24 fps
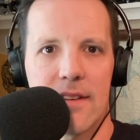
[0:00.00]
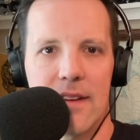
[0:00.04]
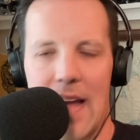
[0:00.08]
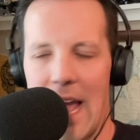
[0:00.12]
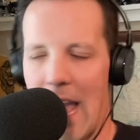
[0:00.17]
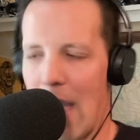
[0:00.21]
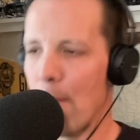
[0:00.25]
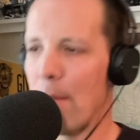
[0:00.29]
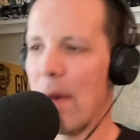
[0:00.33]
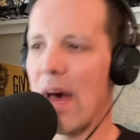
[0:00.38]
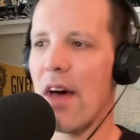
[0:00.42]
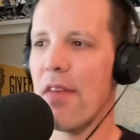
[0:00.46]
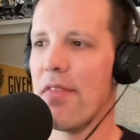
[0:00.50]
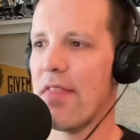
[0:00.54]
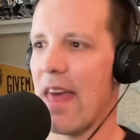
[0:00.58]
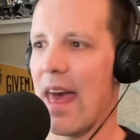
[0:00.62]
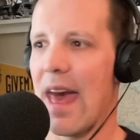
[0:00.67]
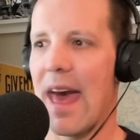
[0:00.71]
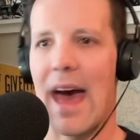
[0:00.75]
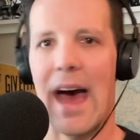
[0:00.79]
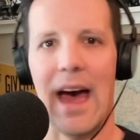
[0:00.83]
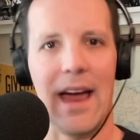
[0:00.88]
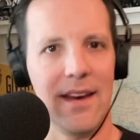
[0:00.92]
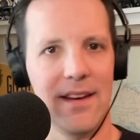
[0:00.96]
How about
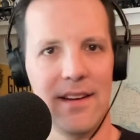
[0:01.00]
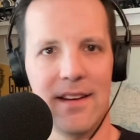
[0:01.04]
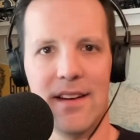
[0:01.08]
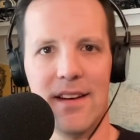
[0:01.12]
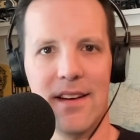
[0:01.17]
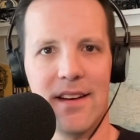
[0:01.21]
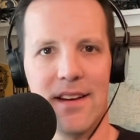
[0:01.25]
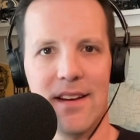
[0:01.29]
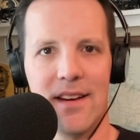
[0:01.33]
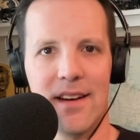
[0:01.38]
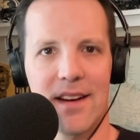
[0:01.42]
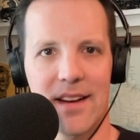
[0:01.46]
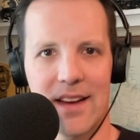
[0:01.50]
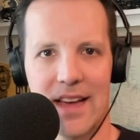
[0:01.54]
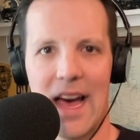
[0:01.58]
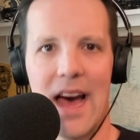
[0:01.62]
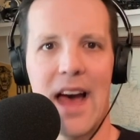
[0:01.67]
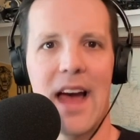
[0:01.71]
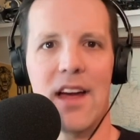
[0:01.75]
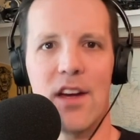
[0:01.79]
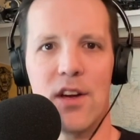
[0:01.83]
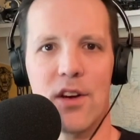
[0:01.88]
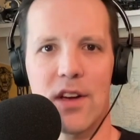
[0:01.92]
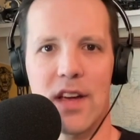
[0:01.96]
that? A
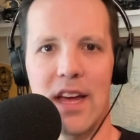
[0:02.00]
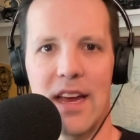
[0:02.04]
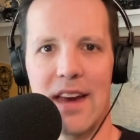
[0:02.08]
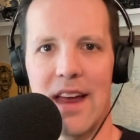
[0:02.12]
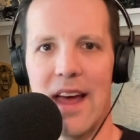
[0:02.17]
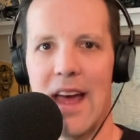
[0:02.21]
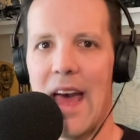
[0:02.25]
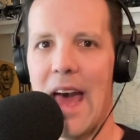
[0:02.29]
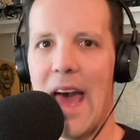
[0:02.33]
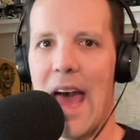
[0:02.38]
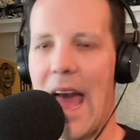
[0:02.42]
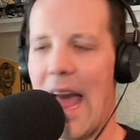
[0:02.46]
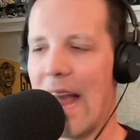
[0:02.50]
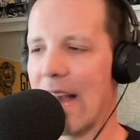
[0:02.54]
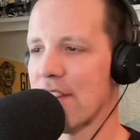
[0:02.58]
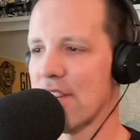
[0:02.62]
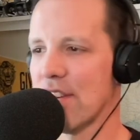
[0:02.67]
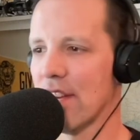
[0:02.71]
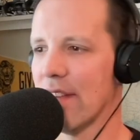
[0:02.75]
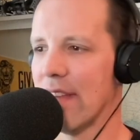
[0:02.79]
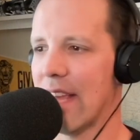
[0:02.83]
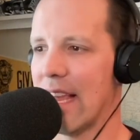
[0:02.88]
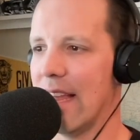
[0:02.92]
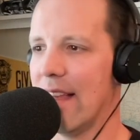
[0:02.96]
guy who can
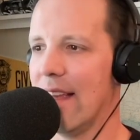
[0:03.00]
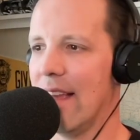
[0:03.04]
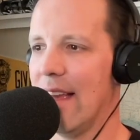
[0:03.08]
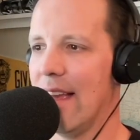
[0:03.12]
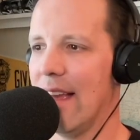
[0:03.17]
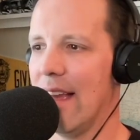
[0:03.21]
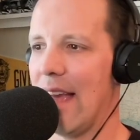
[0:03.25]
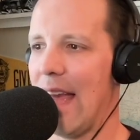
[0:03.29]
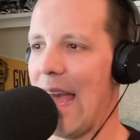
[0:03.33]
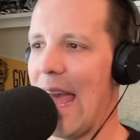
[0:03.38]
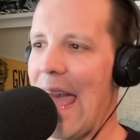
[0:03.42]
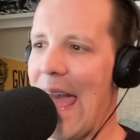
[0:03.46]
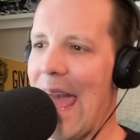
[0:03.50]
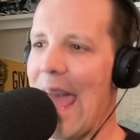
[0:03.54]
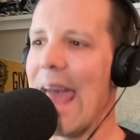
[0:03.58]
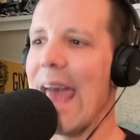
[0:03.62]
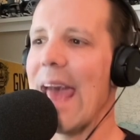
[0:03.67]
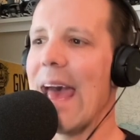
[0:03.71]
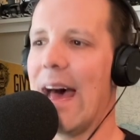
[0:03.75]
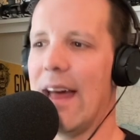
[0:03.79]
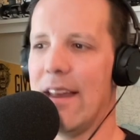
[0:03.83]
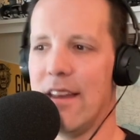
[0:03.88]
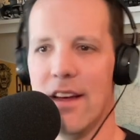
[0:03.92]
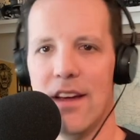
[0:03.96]
actually
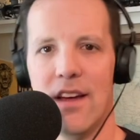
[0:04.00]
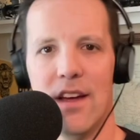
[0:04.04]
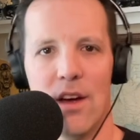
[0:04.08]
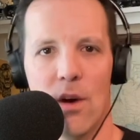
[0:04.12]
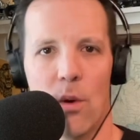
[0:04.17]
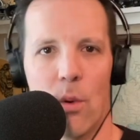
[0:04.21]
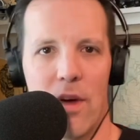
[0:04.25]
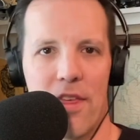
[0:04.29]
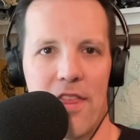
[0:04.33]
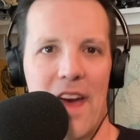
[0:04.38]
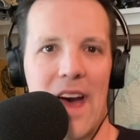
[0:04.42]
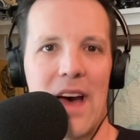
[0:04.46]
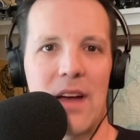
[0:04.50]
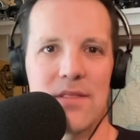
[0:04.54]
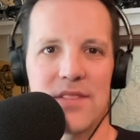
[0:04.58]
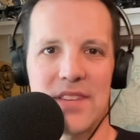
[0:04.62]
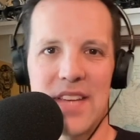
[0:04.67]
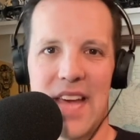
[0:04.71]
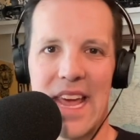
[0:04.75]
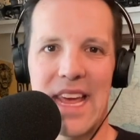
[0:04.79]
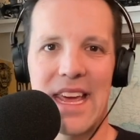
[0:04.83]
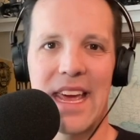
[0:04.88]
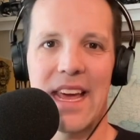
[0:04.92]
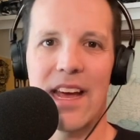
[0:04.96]
add without
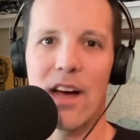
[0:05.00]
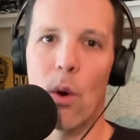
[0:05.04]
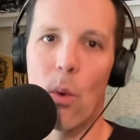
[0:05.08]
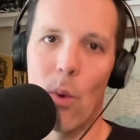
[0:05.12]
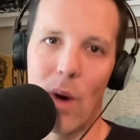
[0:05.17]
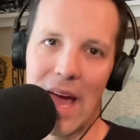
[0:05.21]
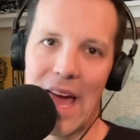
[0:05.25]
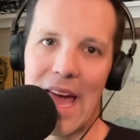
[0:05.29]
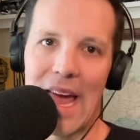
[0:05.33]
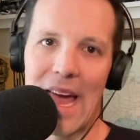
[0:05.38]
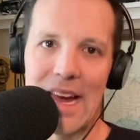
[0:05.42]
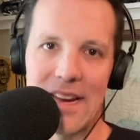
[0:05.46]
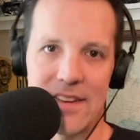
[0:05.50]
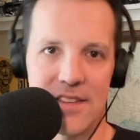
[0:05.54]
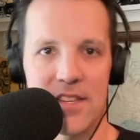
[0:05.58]
taking away.